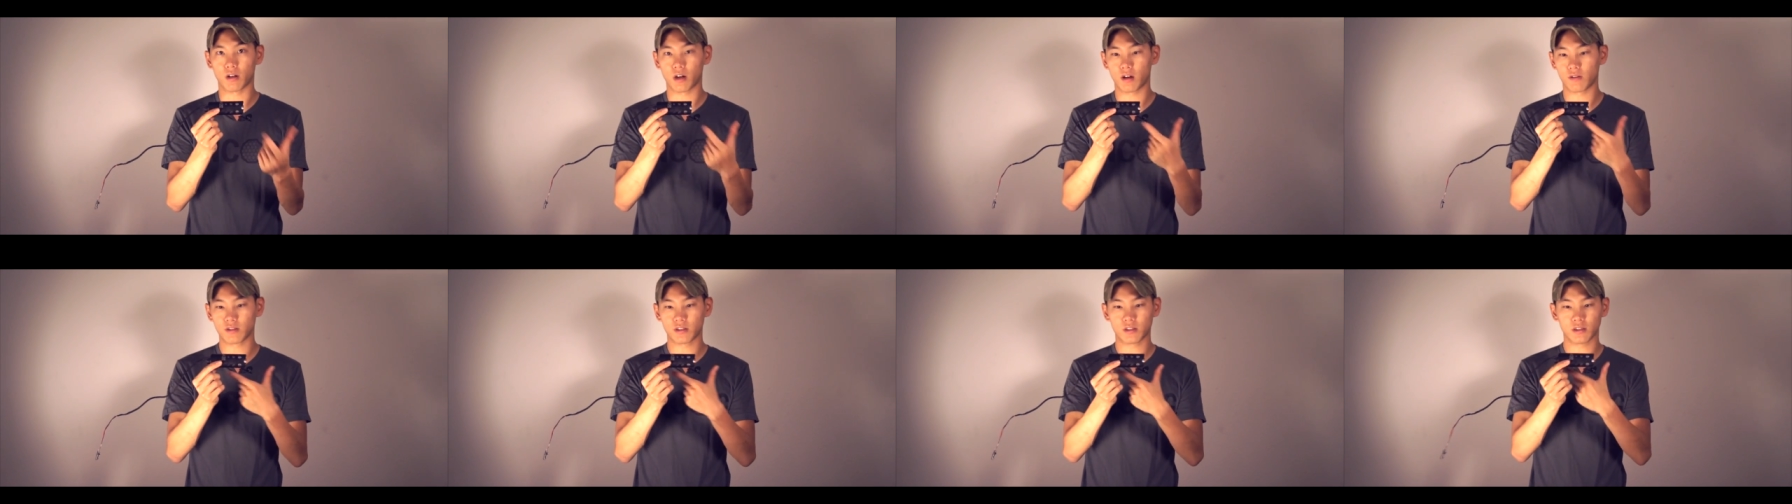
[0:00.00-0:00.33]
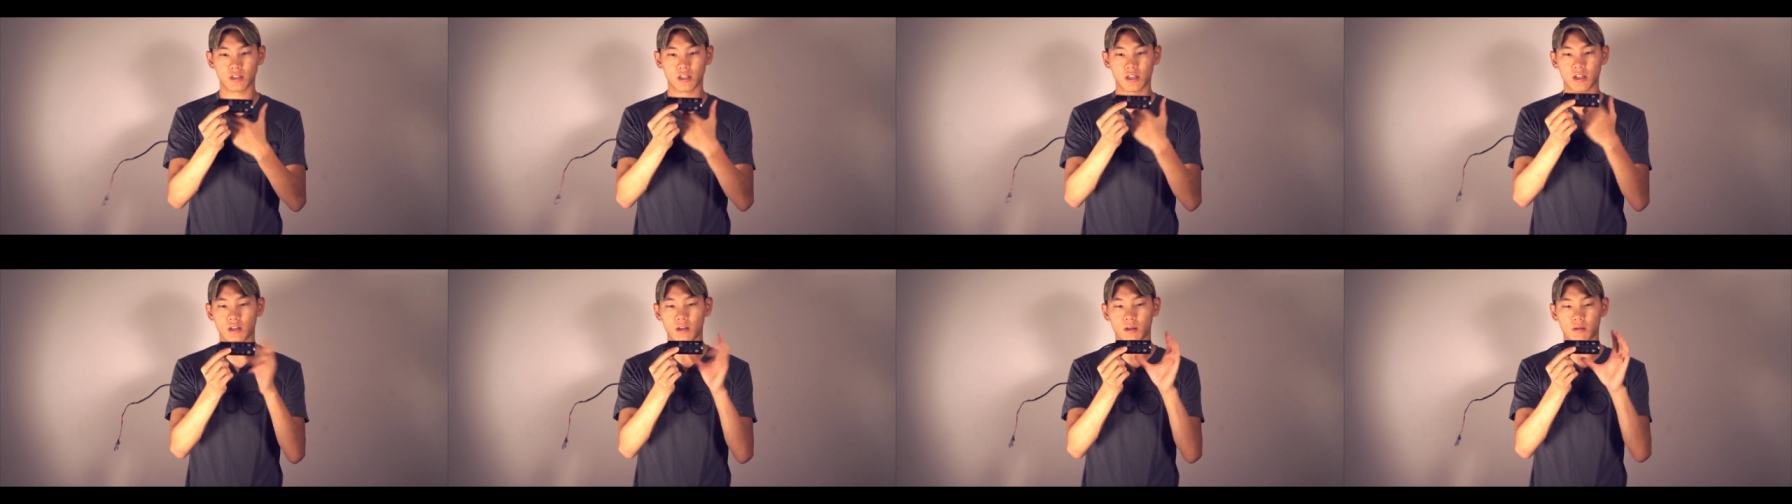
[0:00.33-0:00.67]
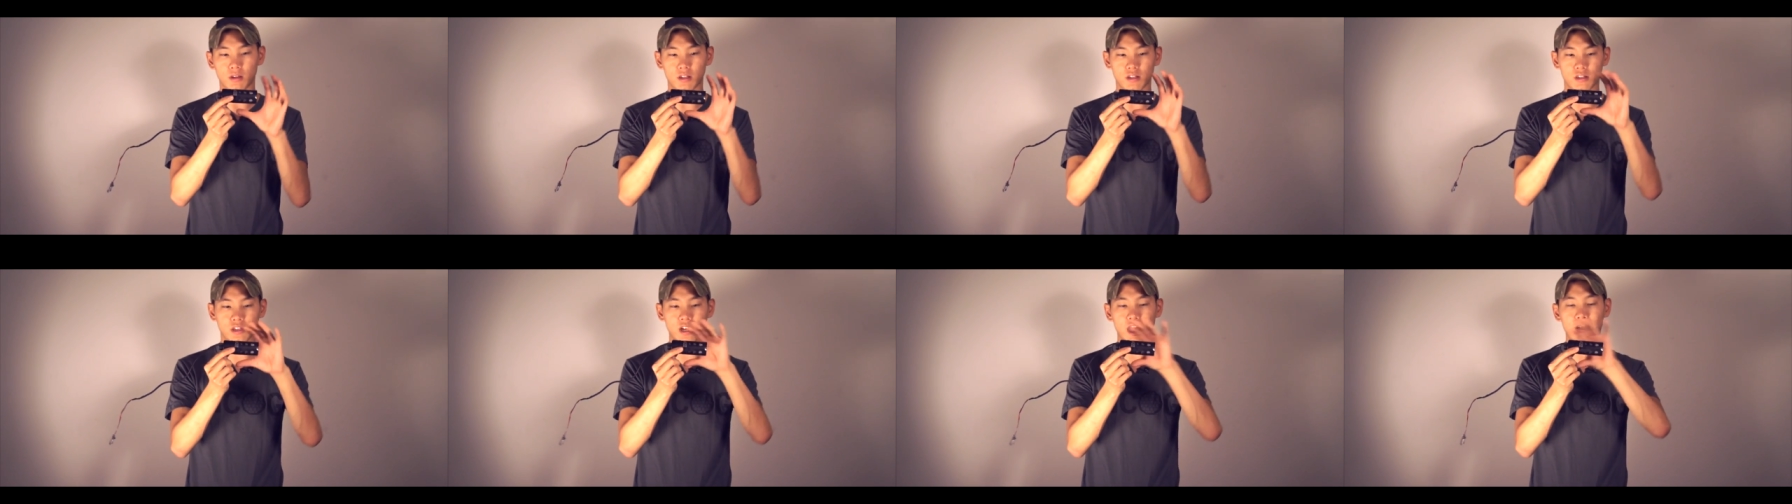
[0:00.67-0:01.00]
Obviously,
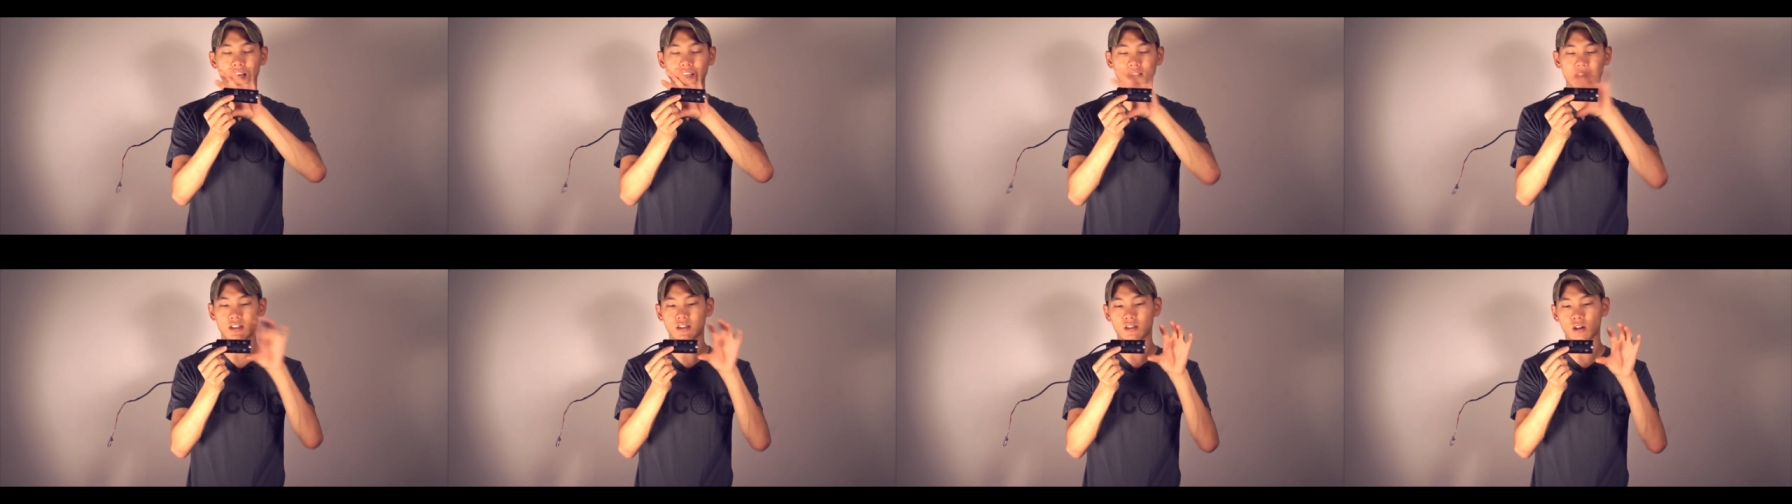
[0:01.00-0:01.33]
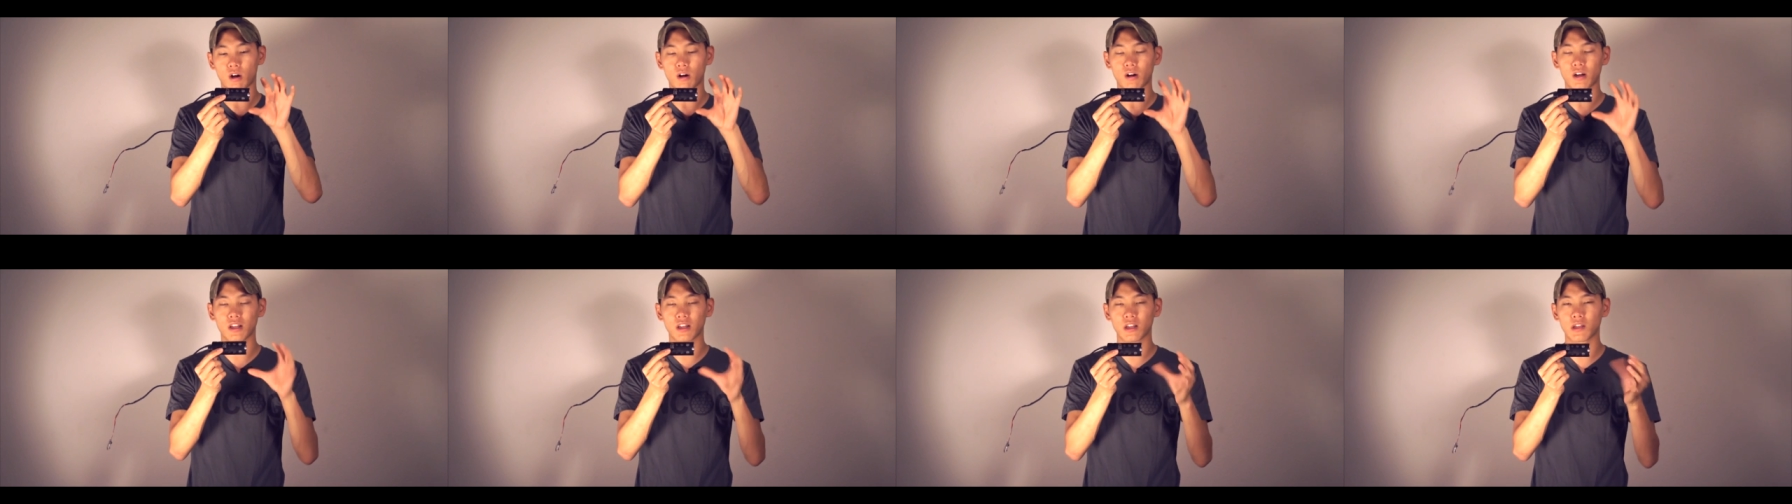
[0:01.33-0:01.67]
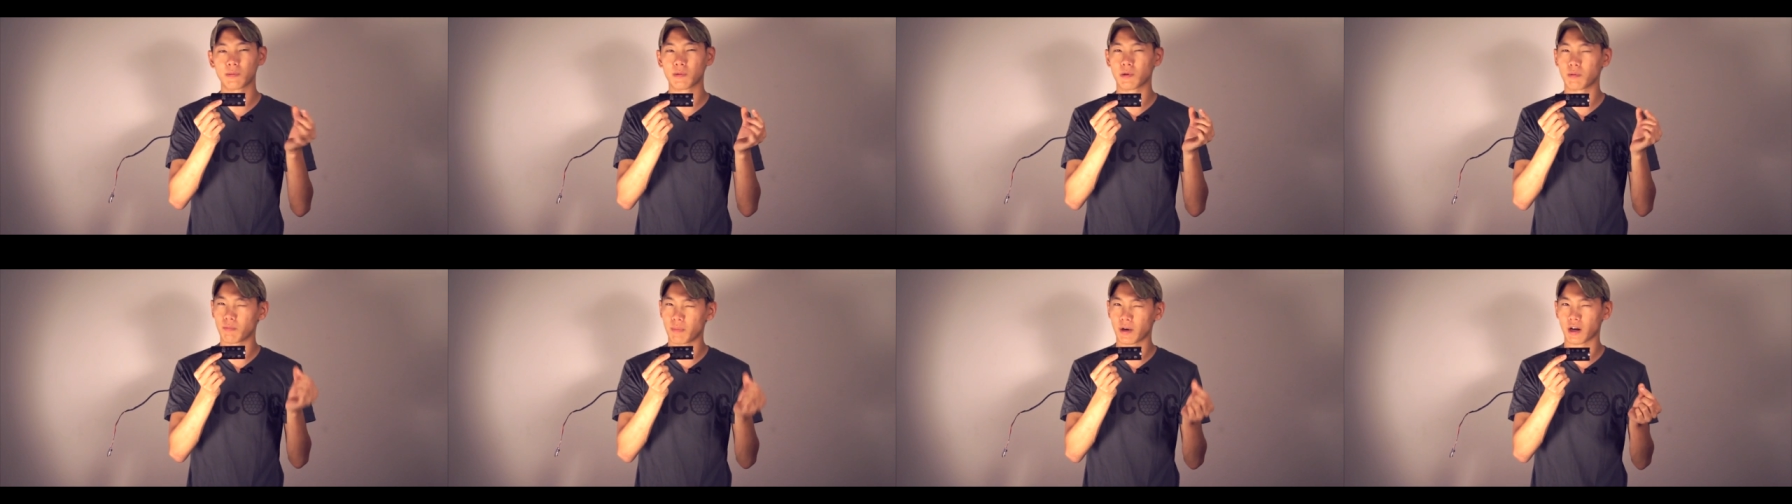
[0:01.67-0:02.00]
the size, it's already a
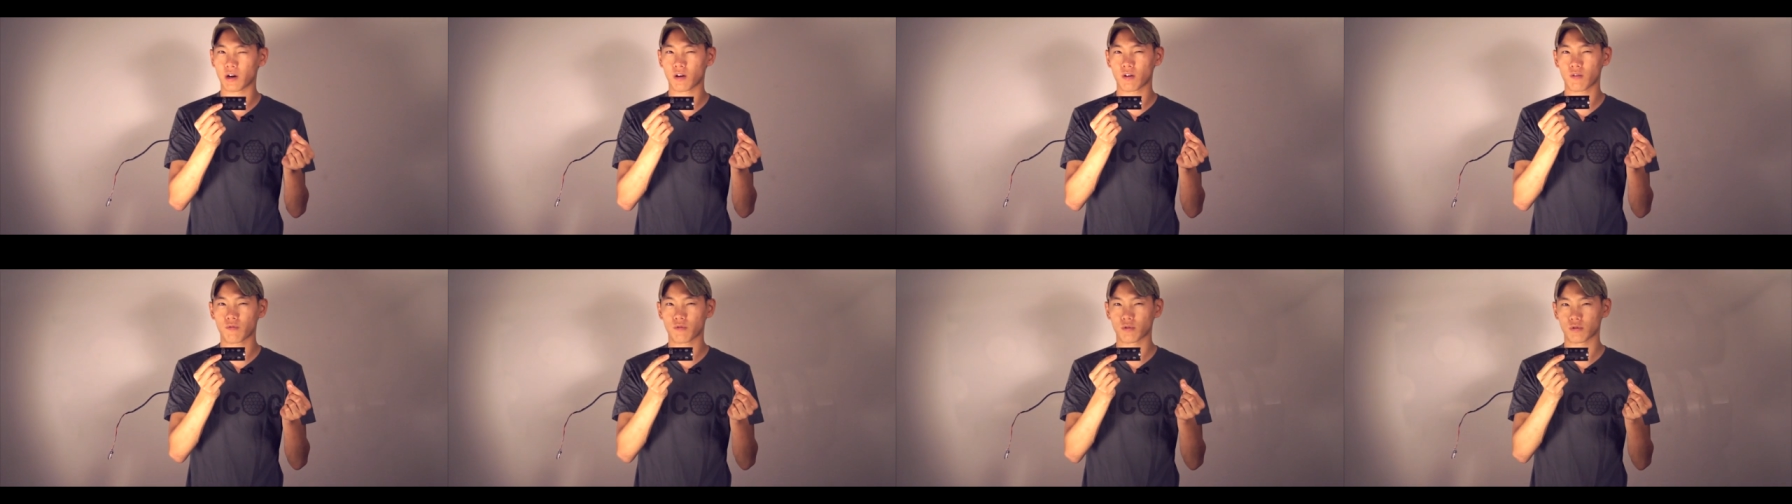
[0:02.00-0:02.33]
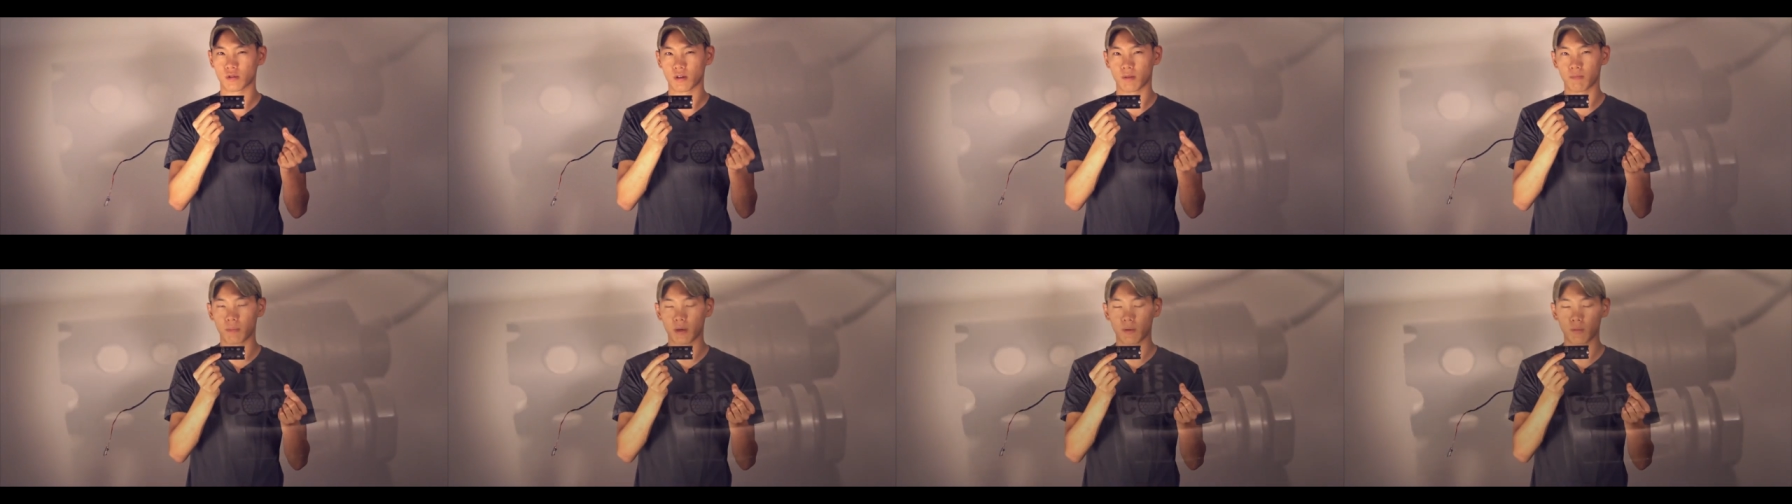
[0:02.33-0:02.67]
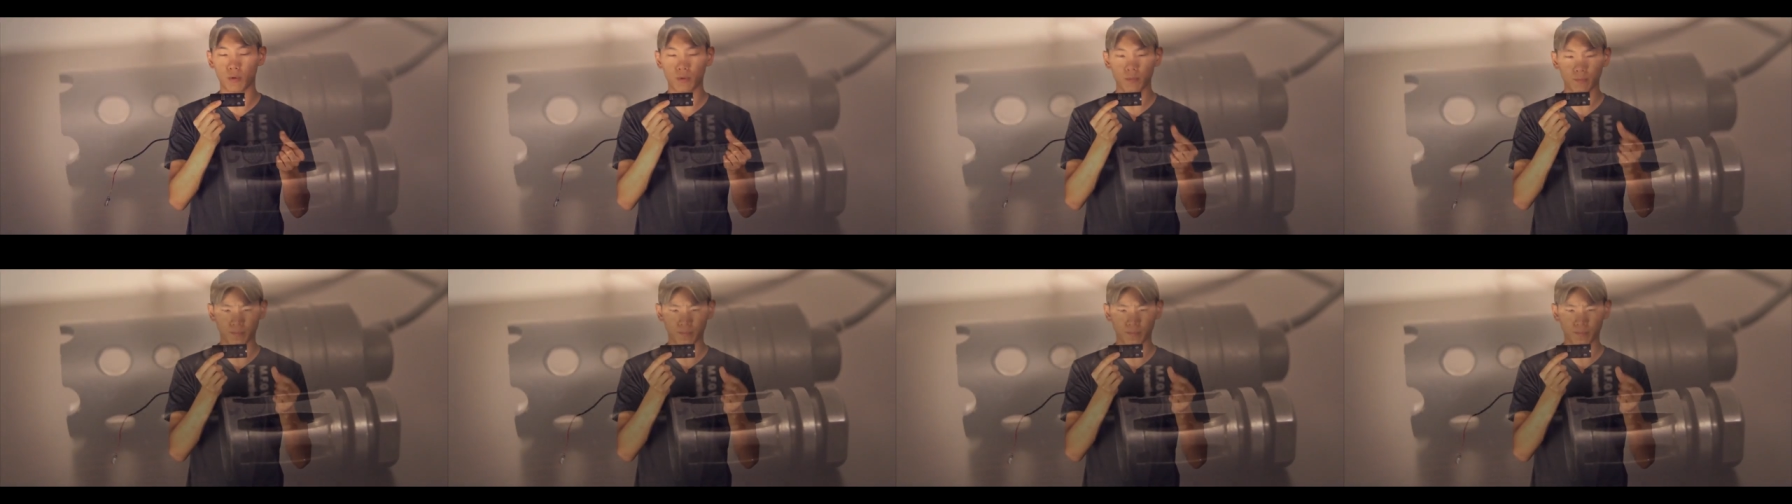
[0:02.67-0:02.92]
little bit bigger for some people.